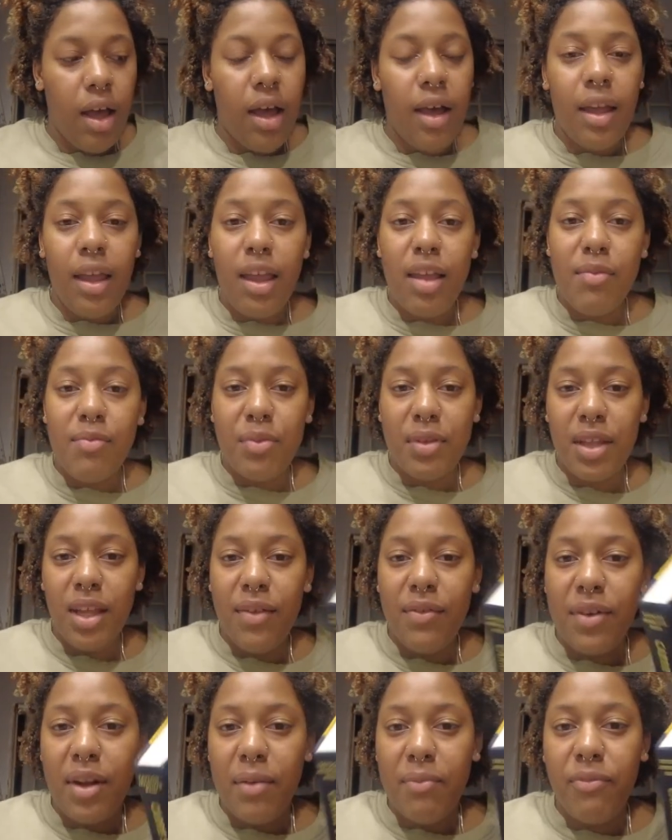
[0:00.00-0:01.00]
I can't
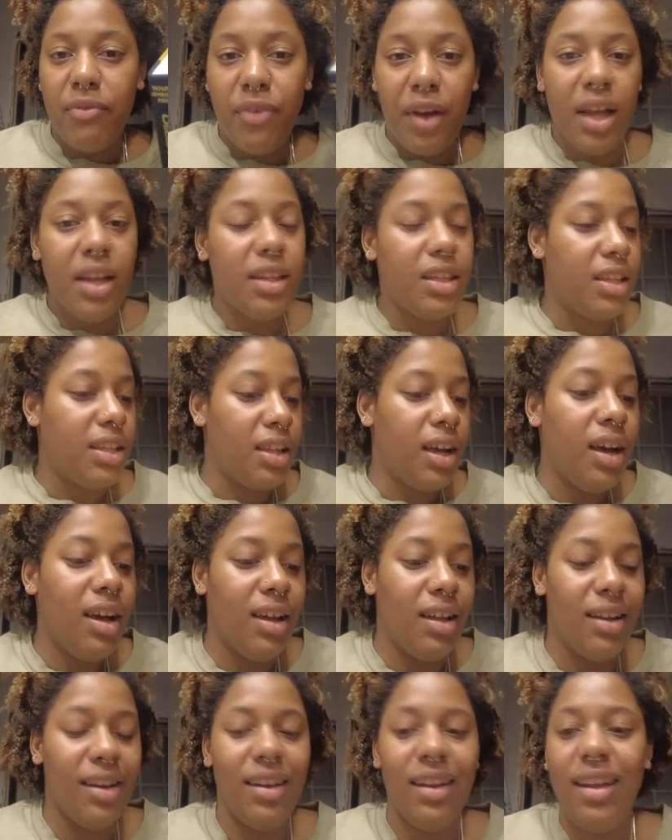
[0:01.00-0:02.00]
believe it. I'm finally
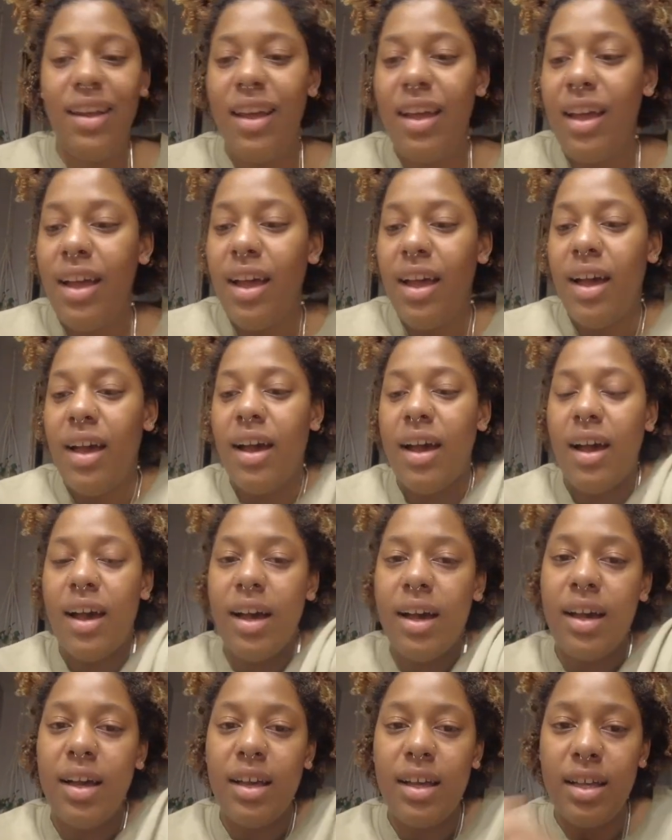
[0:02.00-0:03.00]
done.
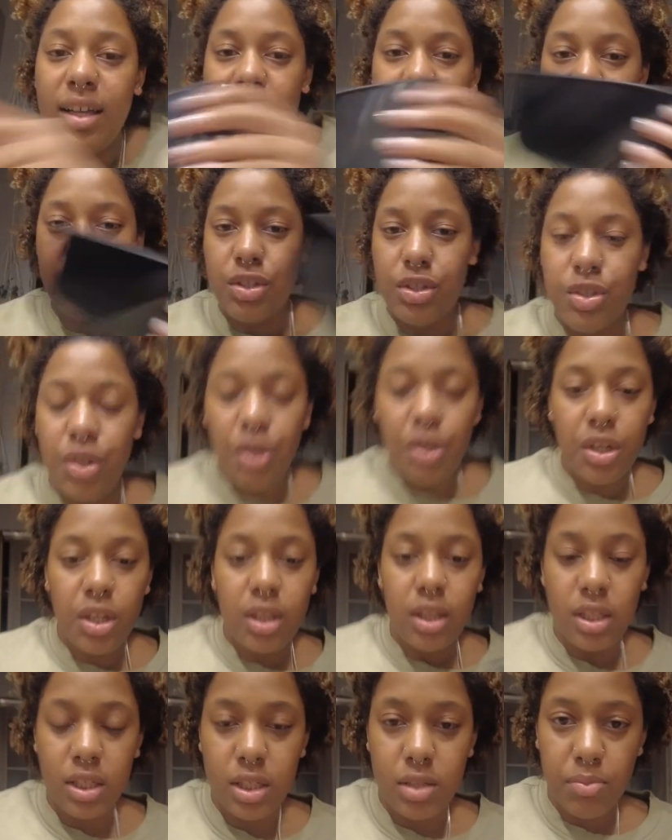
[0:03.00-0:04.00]
I
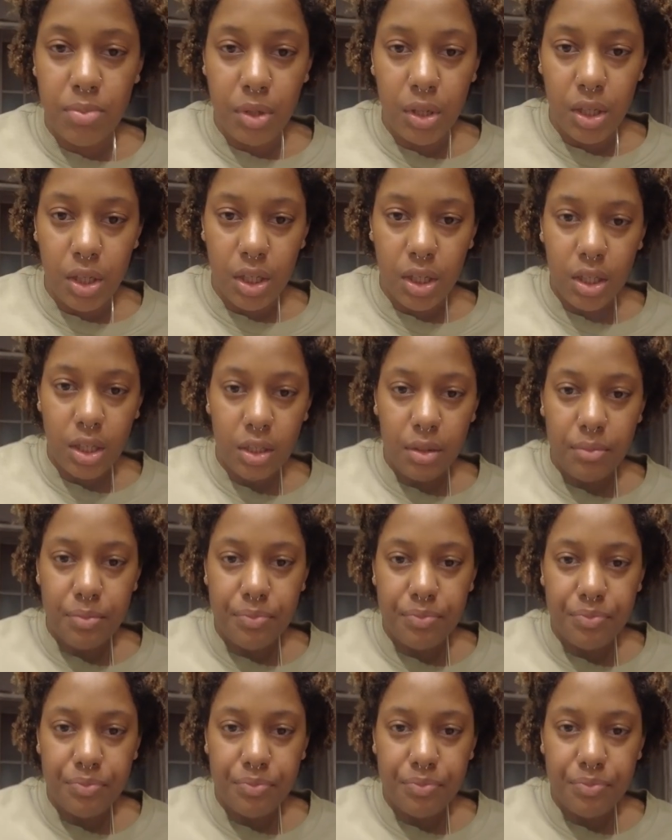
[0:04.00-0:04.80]
started this book.